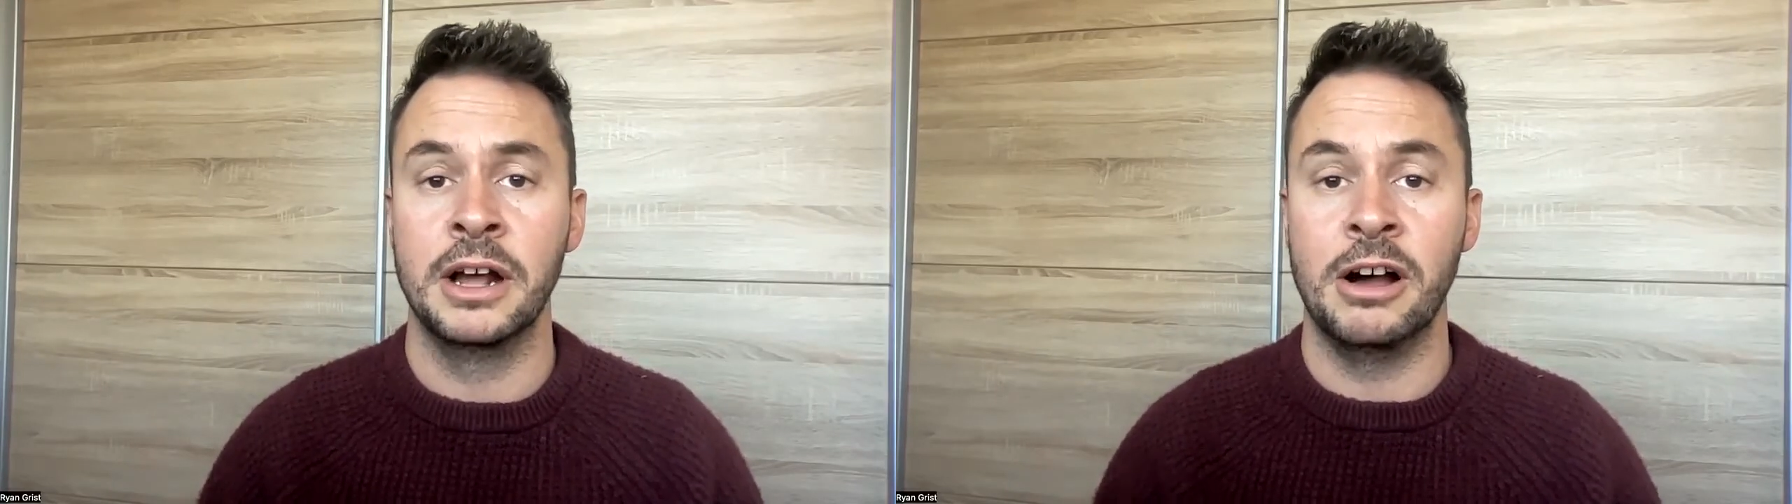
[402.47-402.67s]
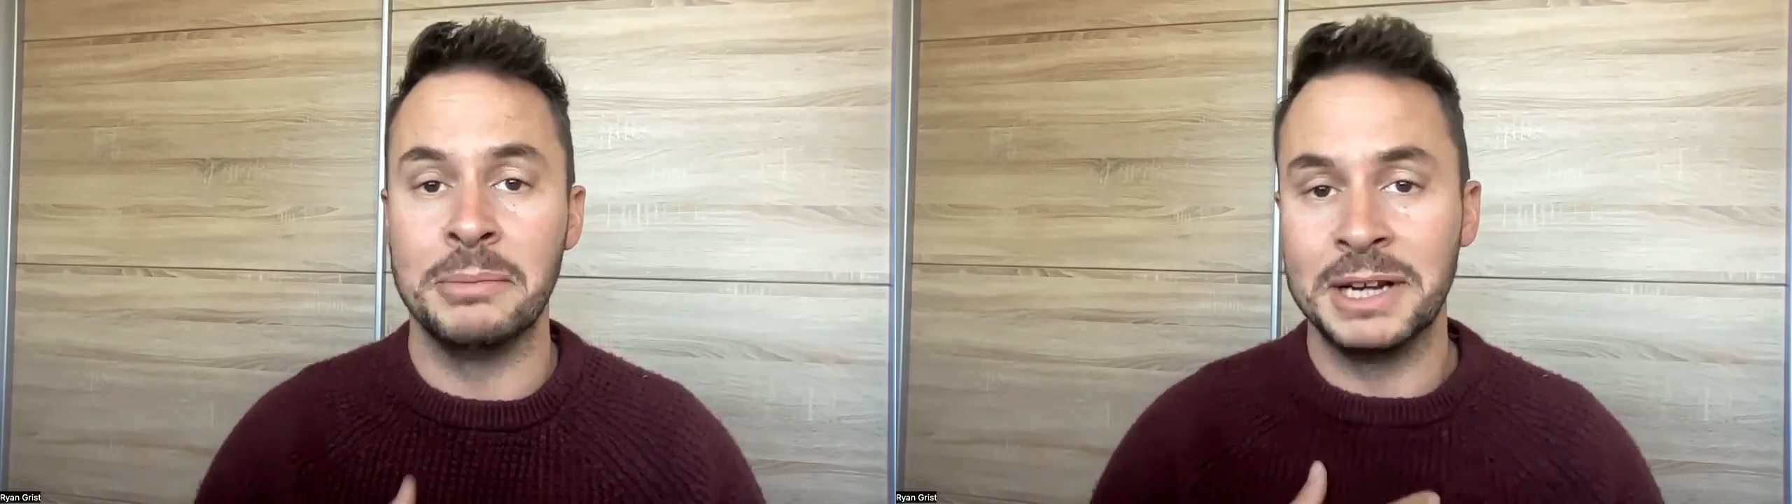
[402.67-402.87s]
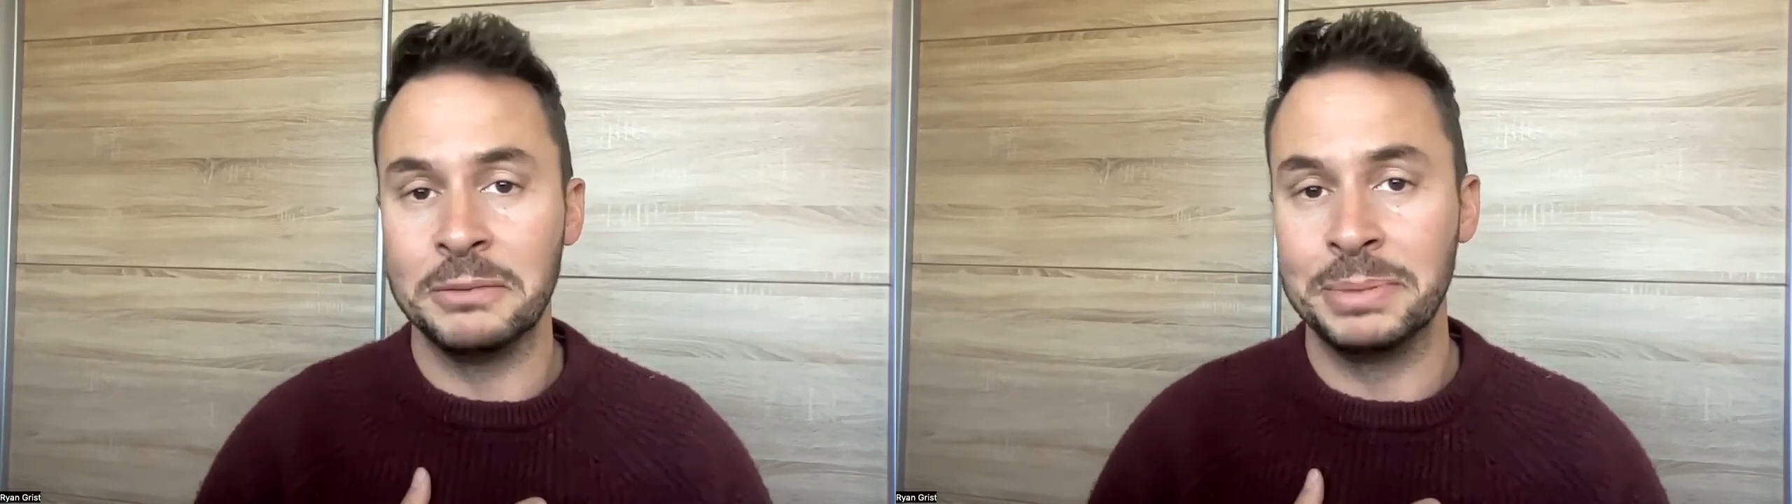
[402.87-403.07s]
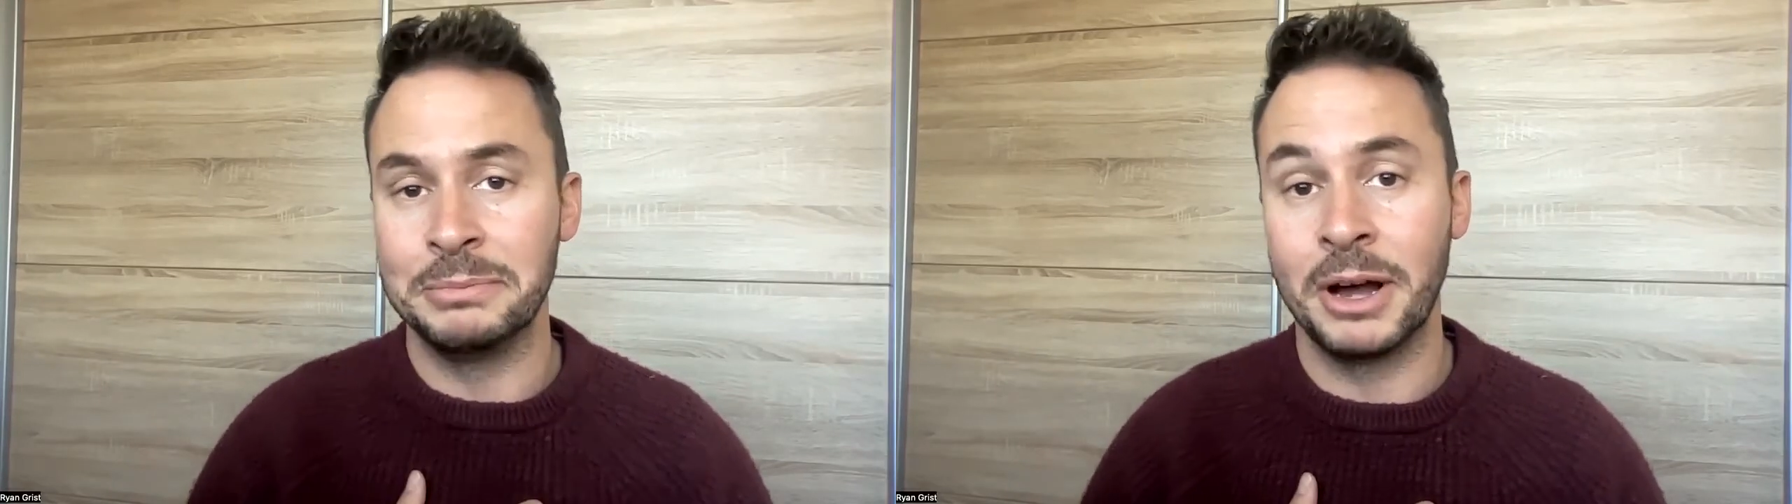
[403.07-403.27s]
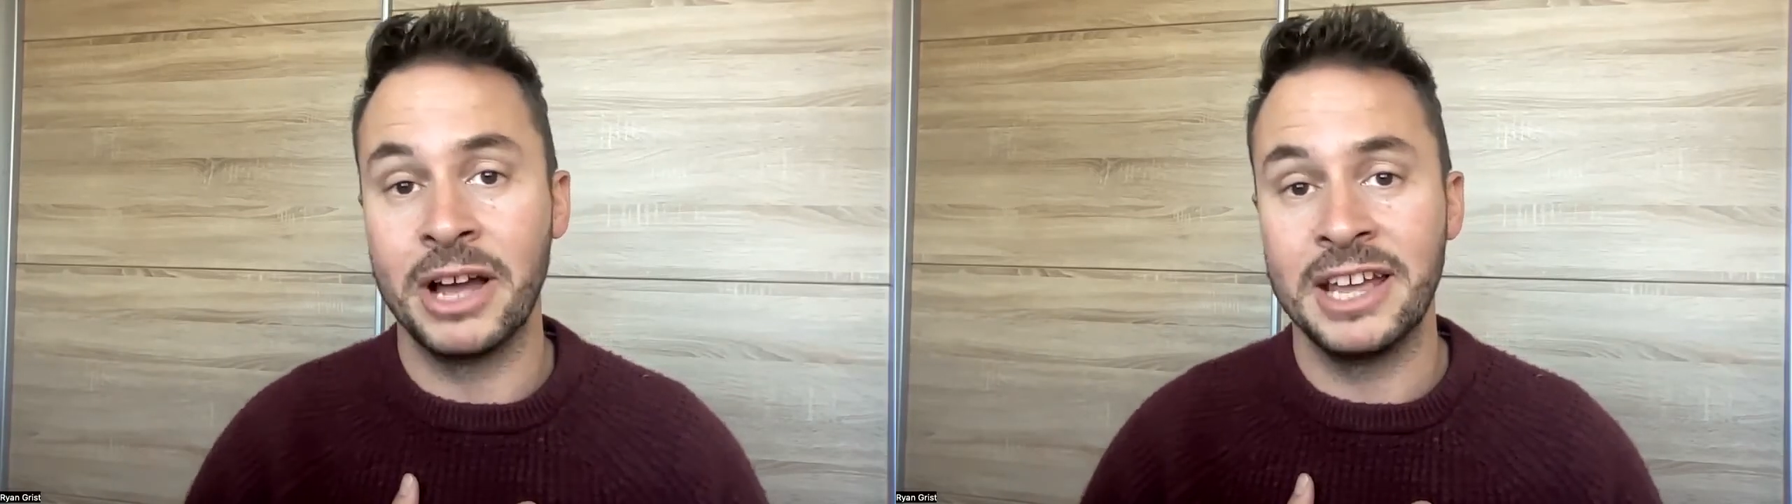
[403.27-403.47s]
I'm a little bit
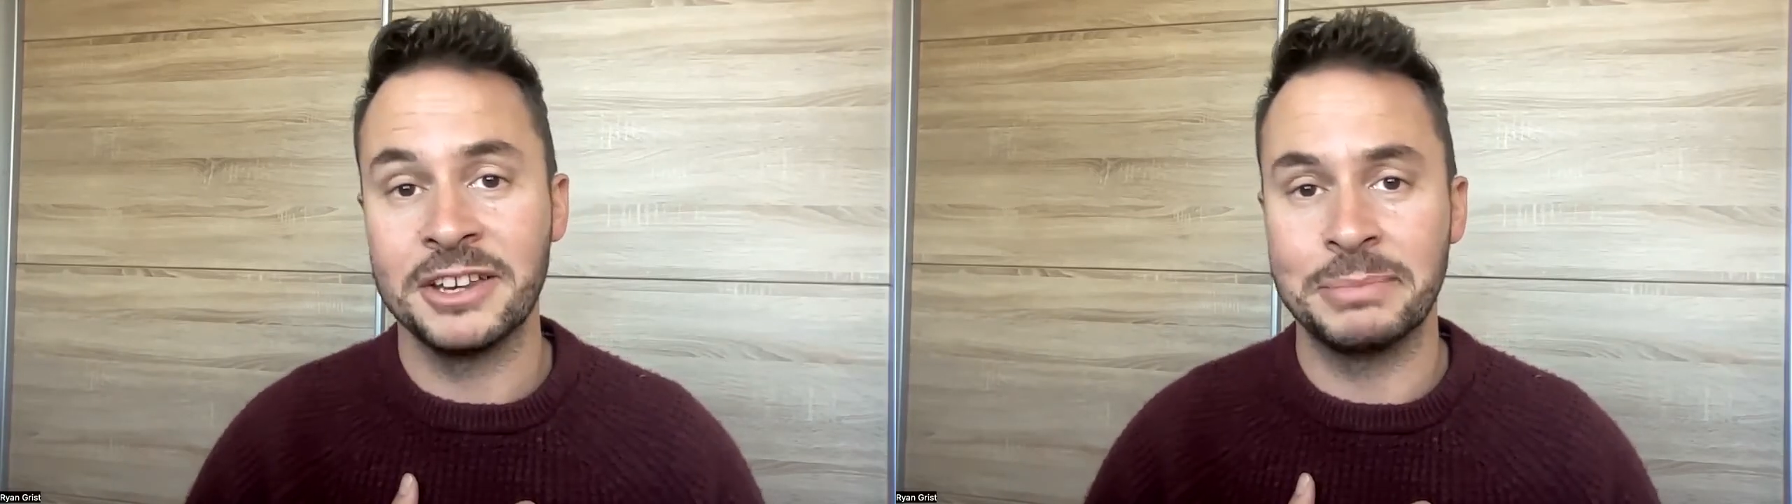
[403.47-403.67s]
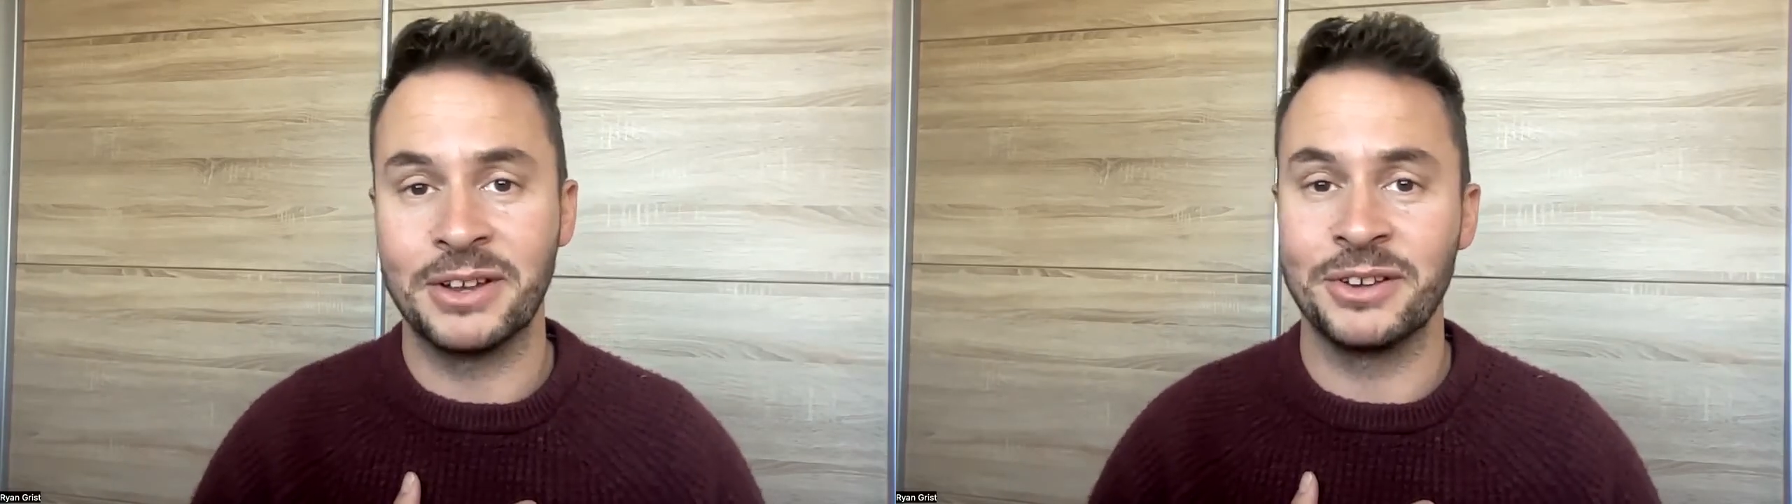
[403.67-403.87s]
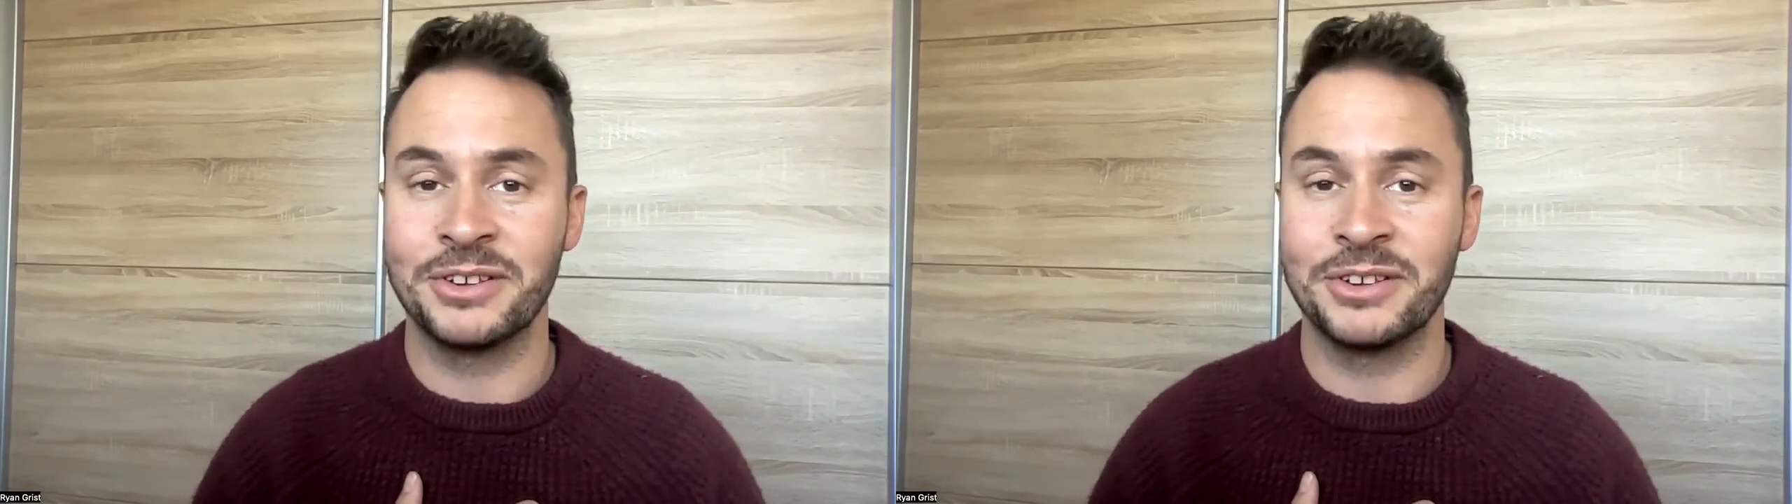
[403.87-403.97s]
biased because